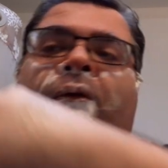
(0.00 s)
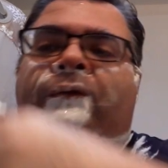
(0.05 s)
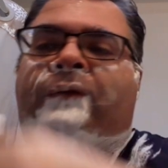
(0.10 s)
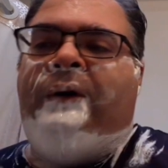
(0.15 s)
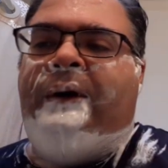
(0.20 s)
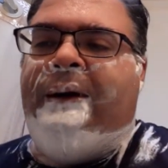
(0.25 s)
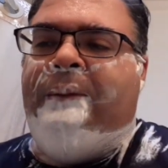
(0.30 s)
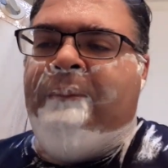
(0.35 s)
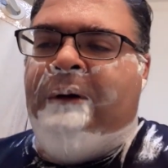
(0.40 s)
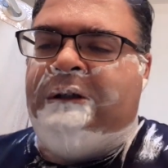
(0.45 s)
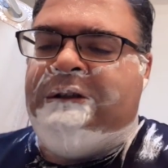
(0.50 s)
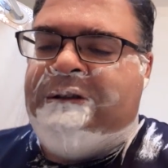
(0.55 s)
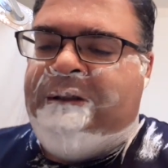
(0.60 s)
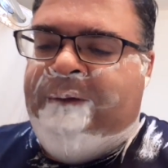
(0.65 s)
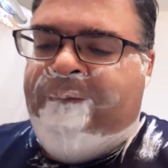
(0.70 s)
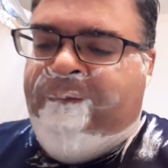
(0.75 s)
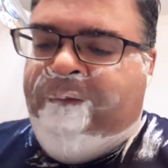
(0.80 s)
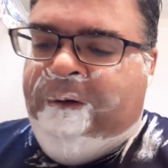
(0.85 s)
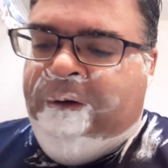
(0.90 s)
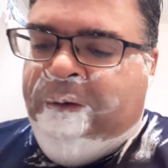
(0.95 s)
very much
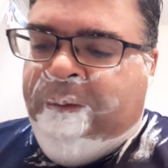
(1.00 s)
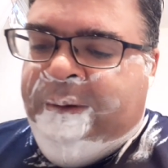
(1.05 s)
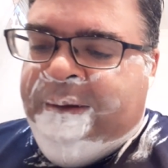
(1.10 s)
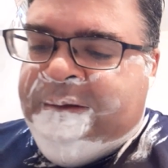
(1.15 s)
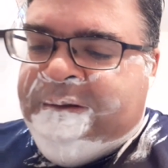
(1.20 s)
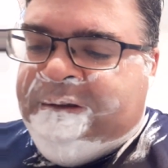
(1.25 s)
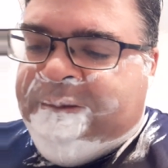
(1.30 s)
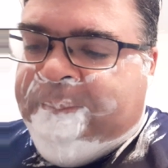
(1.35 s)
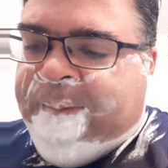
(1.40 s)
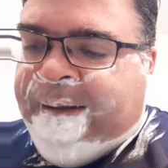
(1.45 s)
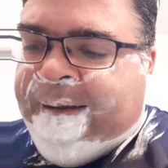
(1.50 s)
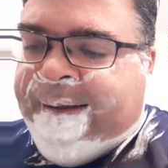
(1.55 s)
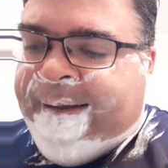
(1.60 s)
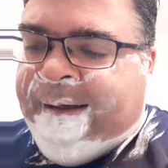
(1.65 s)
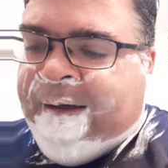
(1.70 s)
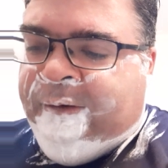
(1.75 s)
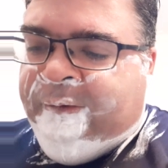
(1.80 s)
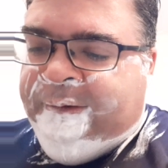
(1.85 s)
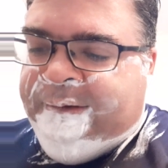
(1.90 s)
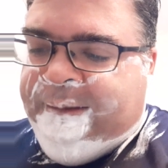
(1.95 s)
influenced by
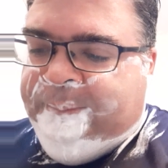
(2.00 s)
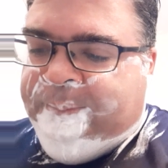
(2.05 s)
Acqua di